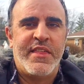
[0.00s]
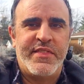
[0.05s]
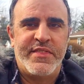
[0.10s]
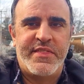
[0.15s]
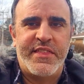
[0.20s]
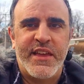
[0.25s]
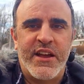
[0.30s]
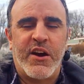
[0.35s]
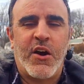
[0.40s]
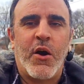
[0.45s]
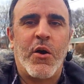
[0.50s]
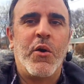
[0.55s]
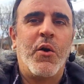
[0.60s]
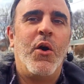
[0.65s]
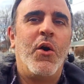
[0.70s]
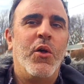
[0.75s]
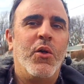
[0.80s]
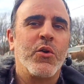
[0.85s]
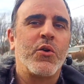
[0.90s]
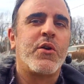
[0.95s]
they are
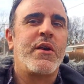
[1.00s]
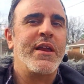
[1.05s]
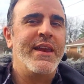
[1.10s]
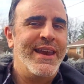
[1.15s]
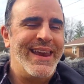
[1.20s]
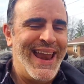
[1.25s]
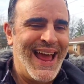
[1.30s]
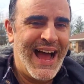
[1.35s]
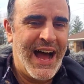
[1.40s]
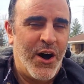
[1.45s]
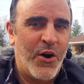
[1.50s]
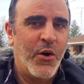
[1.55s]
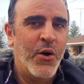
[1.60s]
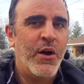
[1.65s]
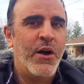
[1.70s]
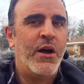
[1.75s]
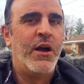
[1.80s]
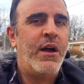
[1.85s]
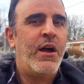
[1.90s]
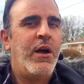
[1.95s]
all now
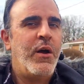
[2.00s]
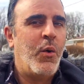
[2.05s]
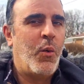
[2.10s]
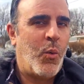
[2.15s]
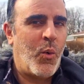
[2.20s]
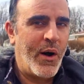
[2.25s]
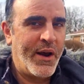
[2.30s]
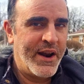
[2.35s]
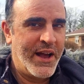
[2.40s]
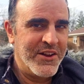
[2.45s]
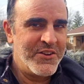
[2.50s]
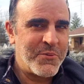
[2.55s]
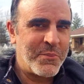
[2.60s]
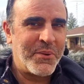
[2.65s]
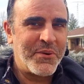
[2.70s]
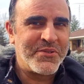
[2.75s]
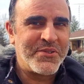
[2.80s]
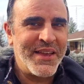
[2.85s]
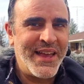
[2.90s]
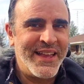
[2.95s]

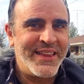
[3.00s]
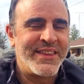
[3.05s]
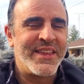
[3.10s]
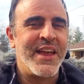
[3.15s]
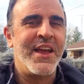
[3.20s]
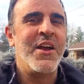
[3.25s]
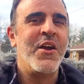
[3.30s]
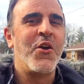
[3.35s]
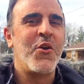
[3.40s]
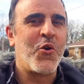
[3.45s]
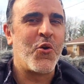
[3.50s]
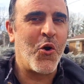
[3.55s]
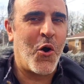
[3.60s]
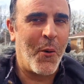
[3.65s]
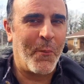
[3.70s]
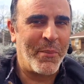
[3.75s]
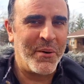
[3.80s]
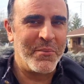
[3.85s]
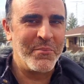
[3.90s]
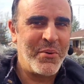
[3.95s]
100%
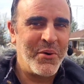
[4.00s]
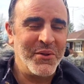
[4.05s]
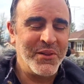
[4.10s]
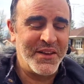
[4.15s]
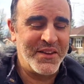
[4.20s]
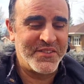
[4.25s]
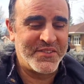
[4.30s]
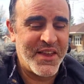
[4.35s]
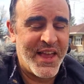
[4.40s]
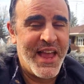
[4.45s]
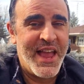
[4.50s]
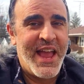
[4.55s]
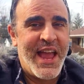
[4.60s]
corporate bullies.